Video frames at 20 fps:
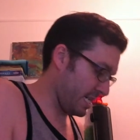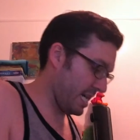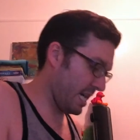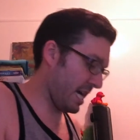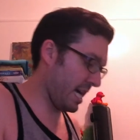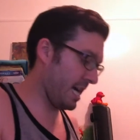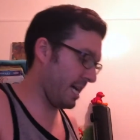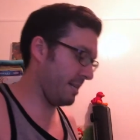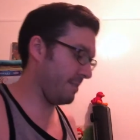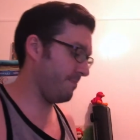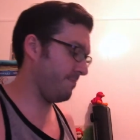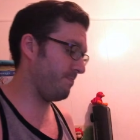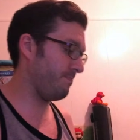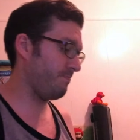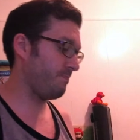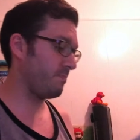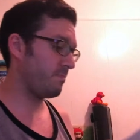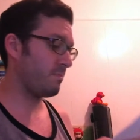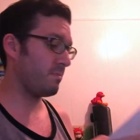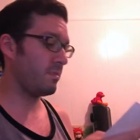
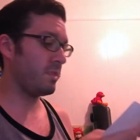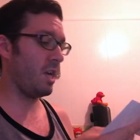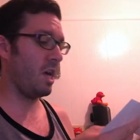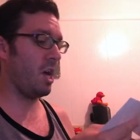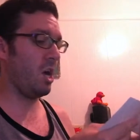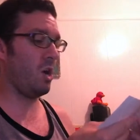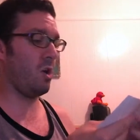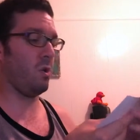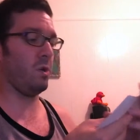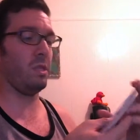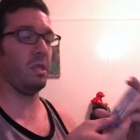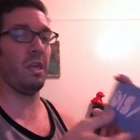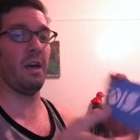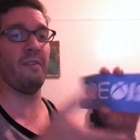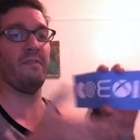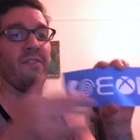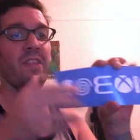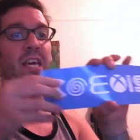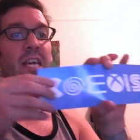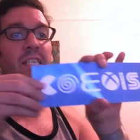Um, oh,
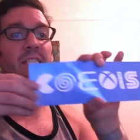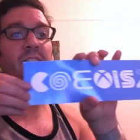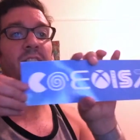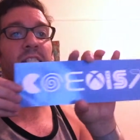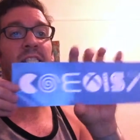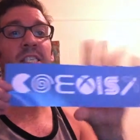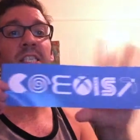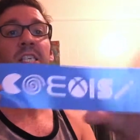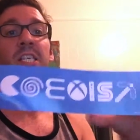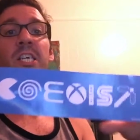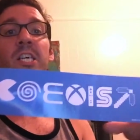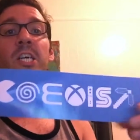love this.